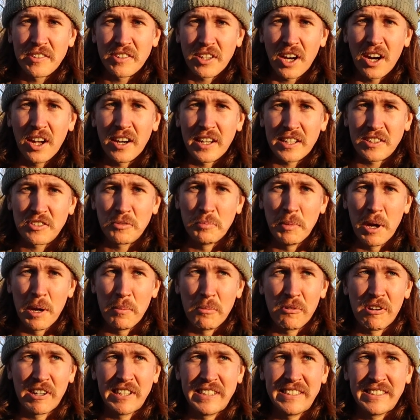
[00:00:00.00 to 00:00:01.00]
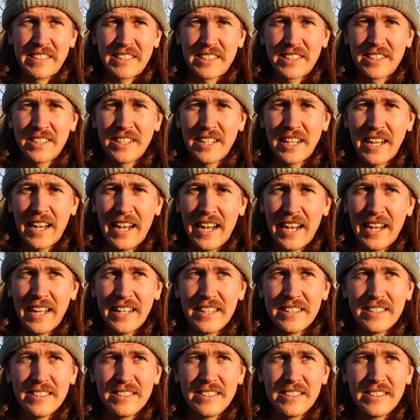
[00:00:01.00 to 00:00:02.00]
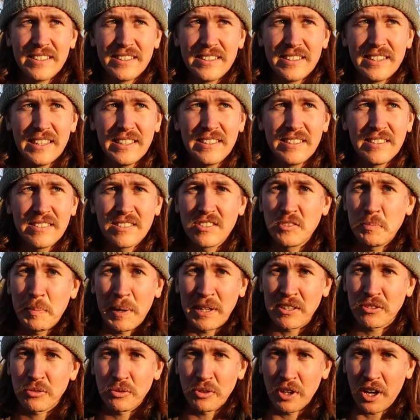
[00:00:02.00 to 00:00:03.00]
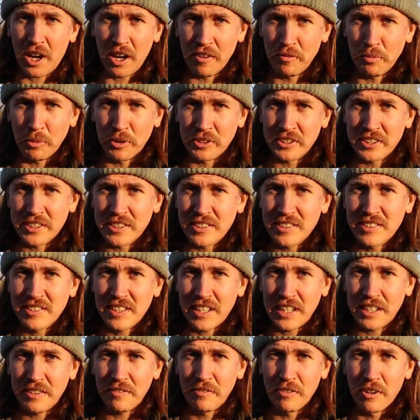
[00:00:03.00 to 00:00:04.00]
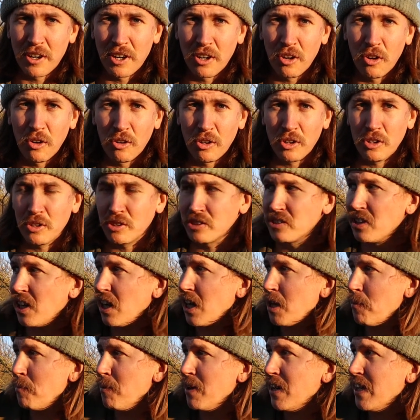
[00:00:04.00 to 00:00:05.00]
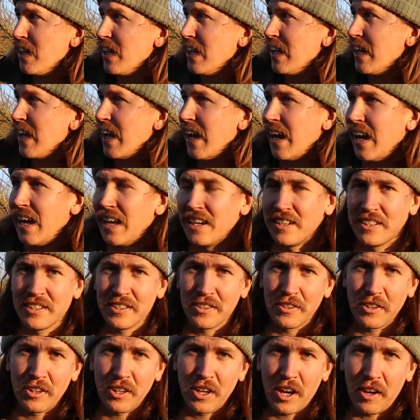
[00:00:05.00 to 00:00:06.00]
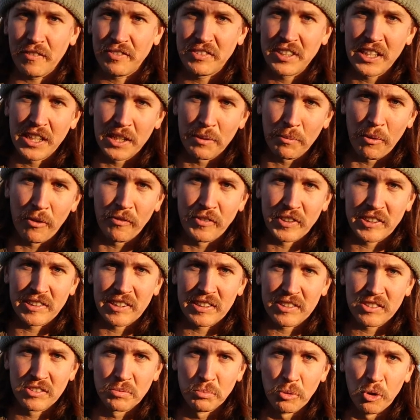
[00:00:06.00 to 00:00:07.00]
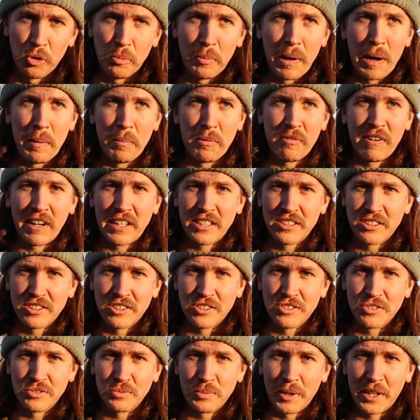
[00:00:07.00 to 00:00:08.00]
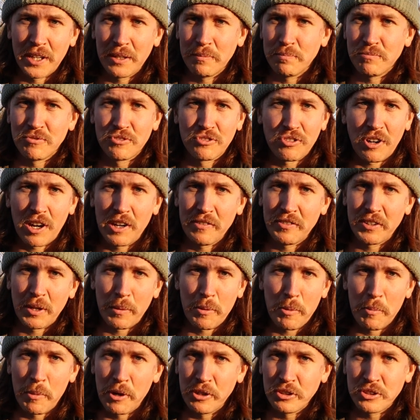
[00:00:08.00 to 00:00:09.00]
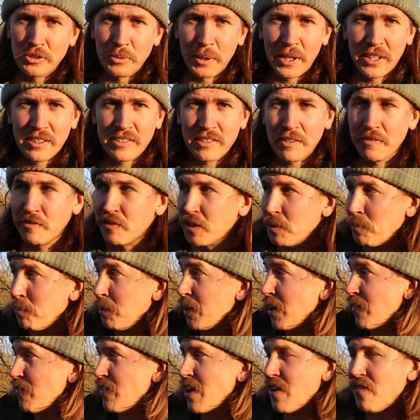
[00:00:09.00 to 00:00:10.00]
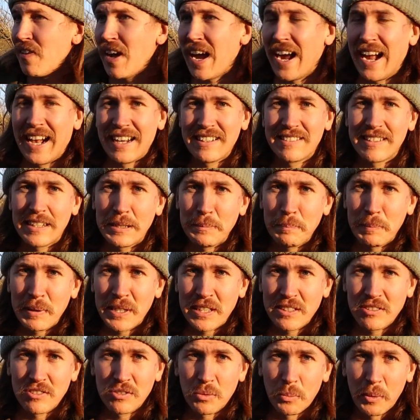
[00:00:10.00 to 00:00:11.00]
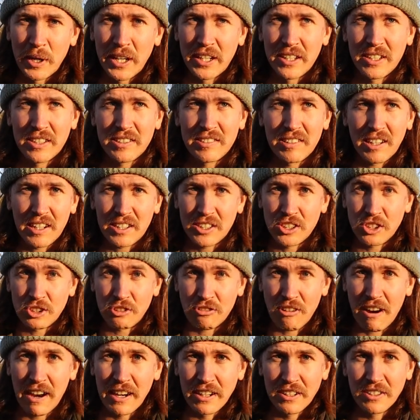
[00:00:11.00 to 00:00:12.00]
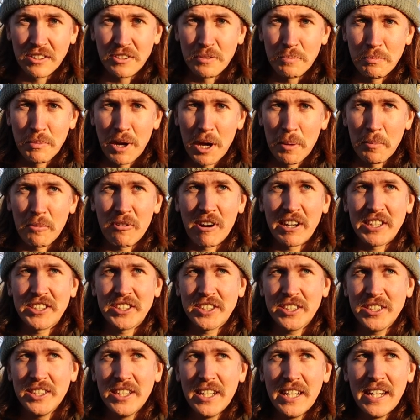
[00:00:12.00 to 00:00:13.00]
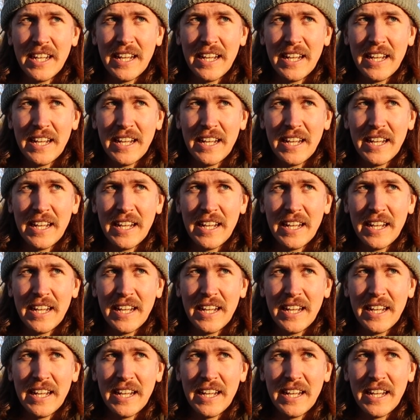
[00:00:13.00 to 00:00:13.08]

starlings murmurating and this is a spectacle that I've wanted to see for a long long time and I've seen them obviously small murmurations when I'm driving up the motorway or something, but I've never actually been to witness like a grand murmuration.